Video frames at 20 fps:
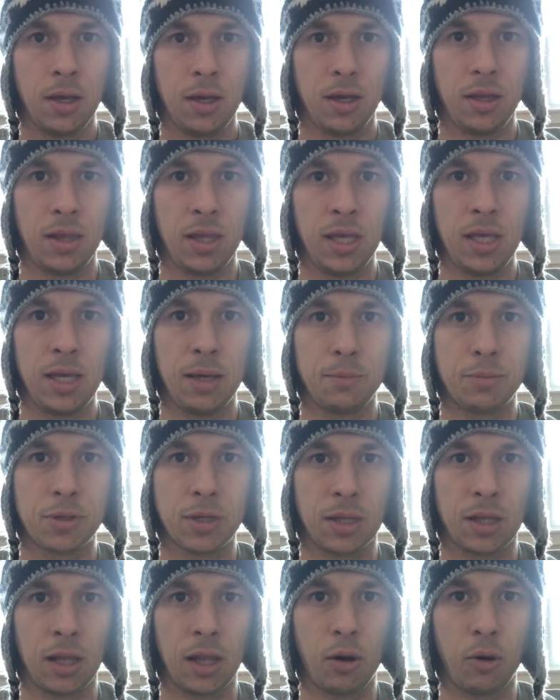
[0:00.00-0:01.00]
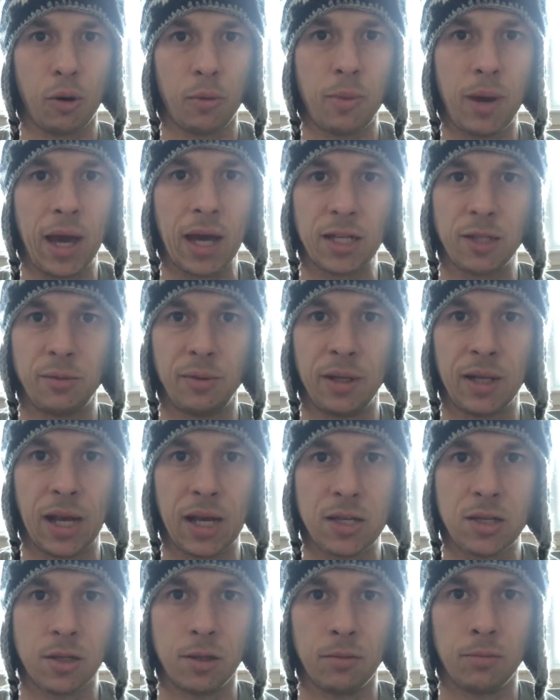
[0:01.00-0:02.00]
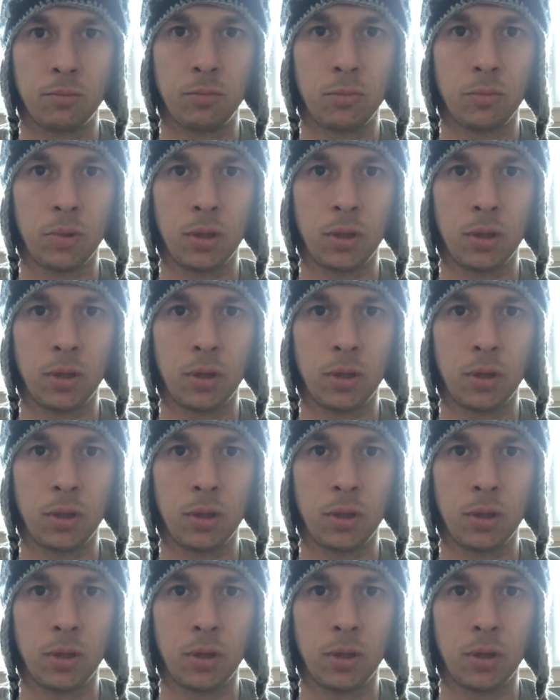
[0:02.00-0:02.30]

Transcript: and the hips and the lower back to be nice and